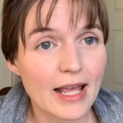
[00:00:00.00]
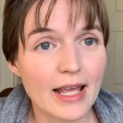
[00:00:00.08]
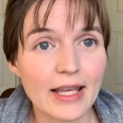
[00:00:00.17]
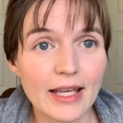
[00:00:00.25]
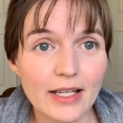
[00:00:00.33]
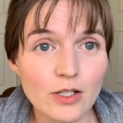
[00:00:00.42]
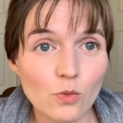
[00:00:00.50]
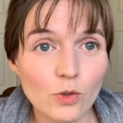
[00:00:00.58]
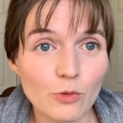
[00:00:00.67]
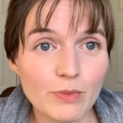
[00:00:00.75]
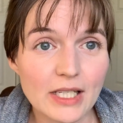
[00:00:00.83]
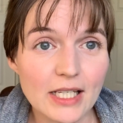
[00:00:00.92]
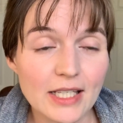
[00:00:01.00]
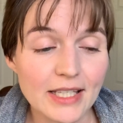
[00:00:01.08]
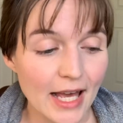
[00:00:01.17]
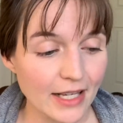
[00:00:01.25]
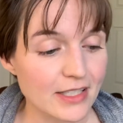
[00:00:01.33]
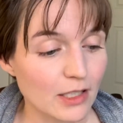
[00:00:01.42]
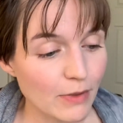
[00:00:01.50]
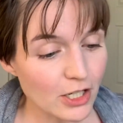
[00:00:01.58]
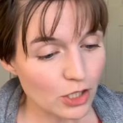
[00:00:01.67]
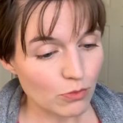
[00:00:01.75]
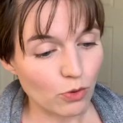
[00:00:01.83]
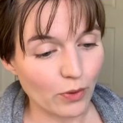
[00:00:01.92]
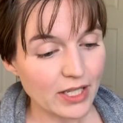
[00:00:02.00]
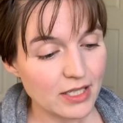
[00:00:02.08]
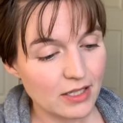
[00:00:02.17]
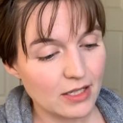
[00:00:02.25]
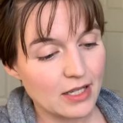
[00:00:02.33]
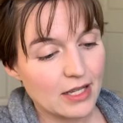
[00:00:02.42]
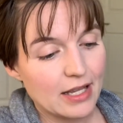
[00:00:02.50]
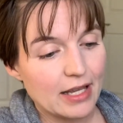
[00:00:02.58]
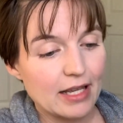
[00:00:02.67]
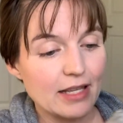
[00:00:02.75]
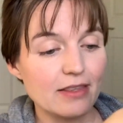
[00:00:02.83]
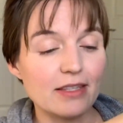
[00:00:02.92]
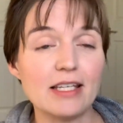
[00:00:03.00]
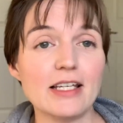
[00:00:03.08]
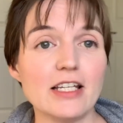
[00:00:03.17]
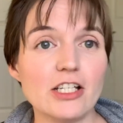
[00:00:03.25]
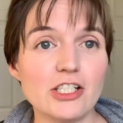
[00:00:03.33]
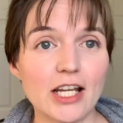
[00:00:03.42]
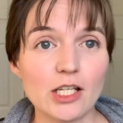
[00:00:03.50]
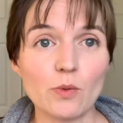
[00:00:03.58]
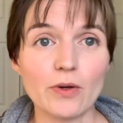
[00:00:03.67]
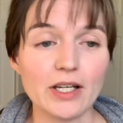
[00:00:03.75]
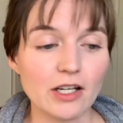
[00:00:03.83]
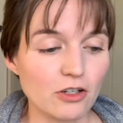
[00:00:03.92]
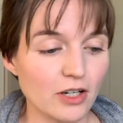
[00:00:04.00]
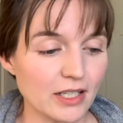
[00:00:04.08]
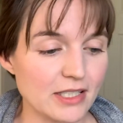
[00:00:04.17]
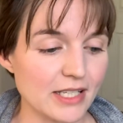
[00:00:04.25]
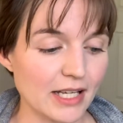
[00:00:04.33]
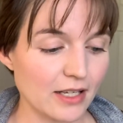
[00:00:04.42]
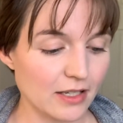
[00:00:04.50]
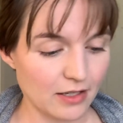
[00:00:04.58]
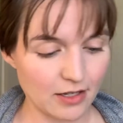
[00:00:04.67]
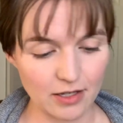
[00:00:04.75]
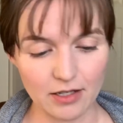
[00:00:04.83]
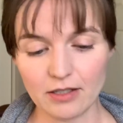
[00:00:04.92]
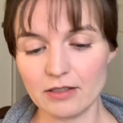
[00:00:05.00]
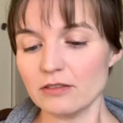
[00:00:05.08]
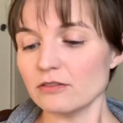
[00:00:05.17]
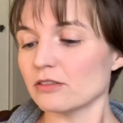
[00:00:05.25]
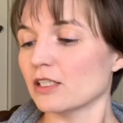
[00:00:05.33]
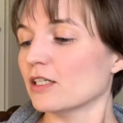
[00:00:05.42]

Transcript: and will be the exclamation point in the January acrostic of